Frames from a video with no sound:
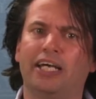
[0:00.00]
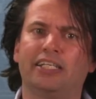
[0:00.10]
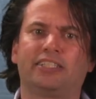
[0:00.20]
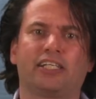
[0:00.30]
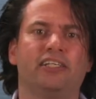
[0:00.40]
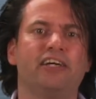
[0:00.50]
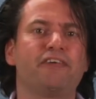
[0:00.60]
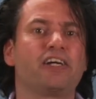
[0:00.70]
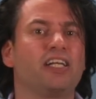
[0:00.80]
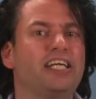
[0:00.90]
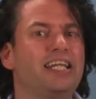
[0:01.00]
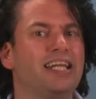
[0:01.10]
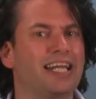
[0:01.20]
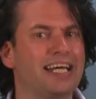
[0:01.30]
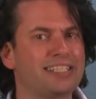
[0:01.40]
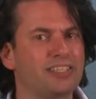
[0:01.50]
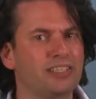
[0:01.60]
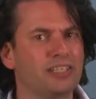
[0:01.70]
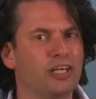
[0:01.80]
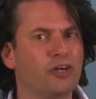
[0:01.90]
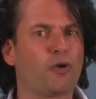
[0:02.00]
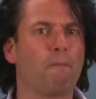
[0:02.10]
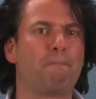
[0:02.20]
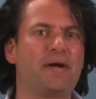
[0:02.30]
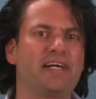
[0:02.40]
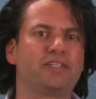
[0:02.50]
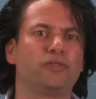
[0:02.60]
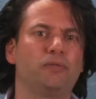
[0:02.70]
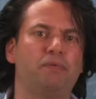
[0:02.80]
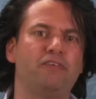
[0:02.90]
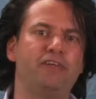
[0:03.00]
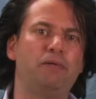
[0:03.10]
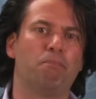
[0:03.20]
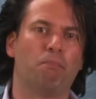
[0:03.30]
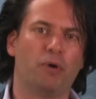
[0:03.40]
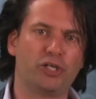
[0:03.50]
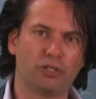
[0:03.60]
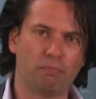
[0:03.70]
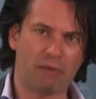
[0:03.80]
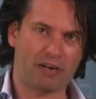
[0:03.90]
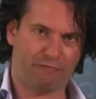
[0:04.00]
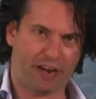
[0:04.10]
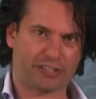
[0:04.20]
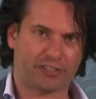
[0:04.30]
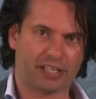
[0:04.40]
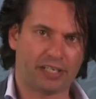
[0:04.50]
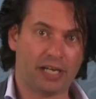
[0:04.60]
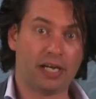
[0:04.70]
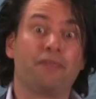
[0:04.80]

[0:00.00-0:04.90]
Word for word: is significantly lesser compared to the PV module manufacturing